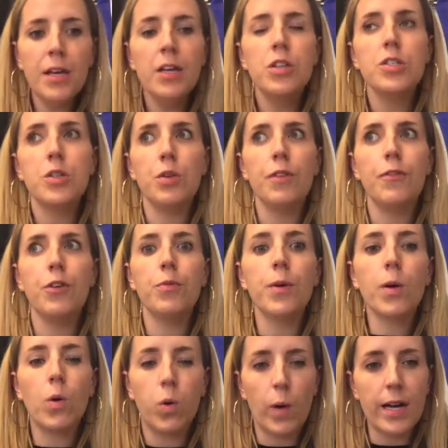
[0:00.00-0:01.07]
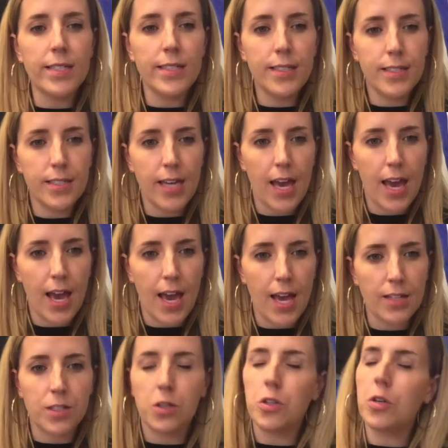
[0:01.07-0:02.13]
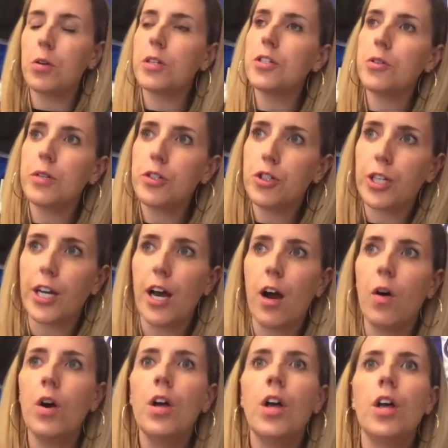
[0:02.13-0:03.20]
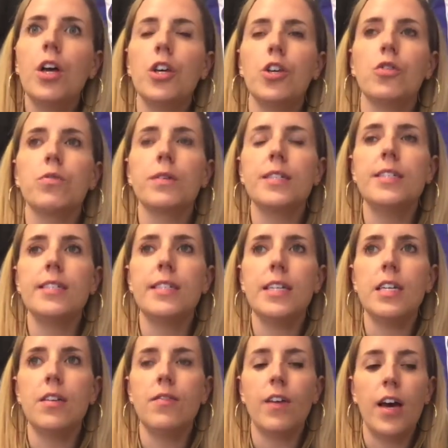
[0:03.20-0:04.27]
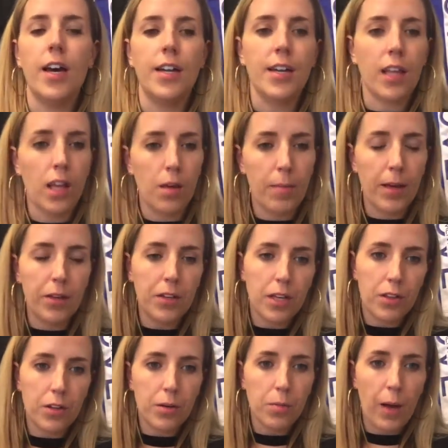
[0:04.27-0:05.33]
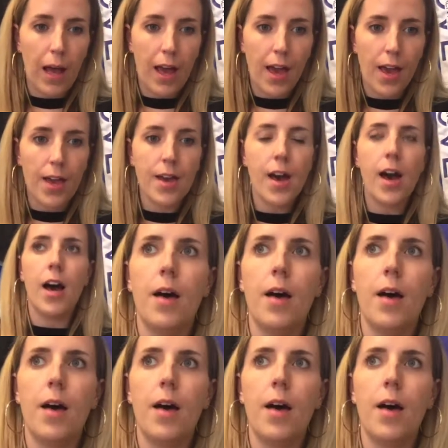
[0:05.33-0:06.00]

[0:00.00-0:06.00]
So if you request a solo or duo trio, you'll receive an email either way.